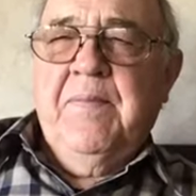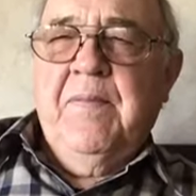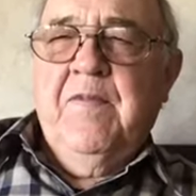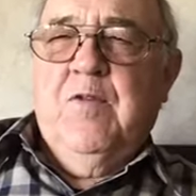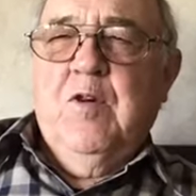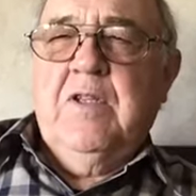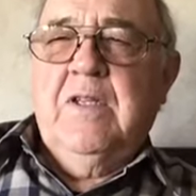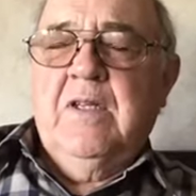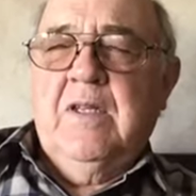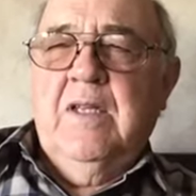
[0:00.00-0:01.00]

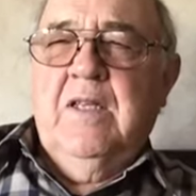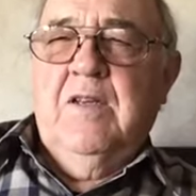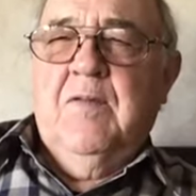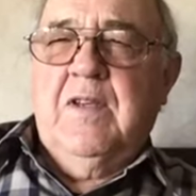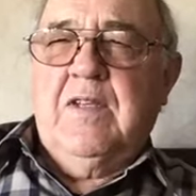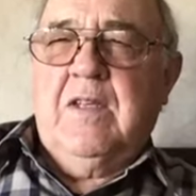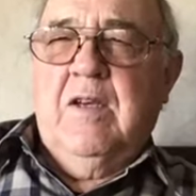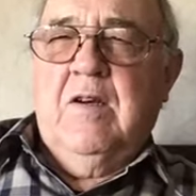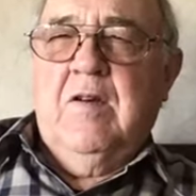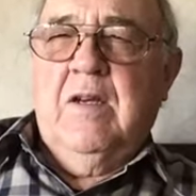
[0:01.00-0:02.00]
Fortunately, the
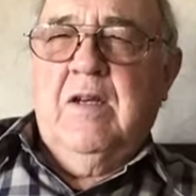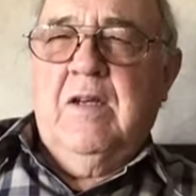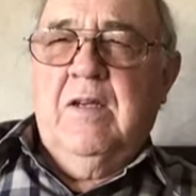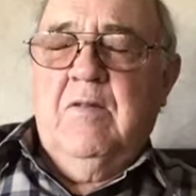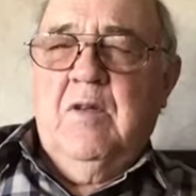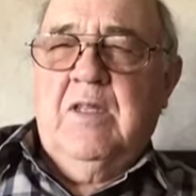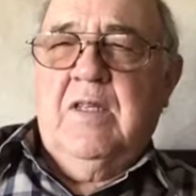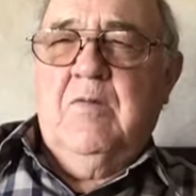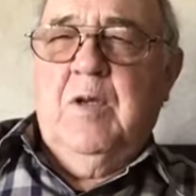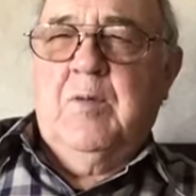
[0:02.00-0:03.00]
investigator was
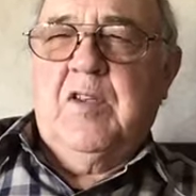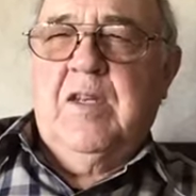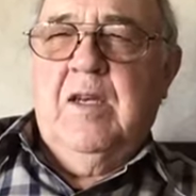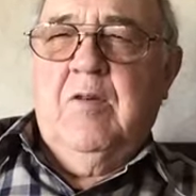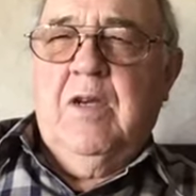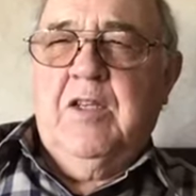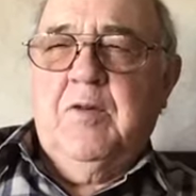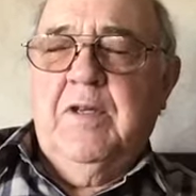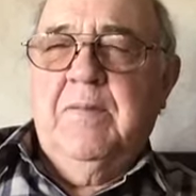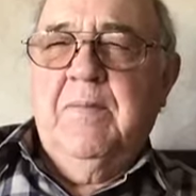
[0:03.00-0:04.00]
a Weber State graduate.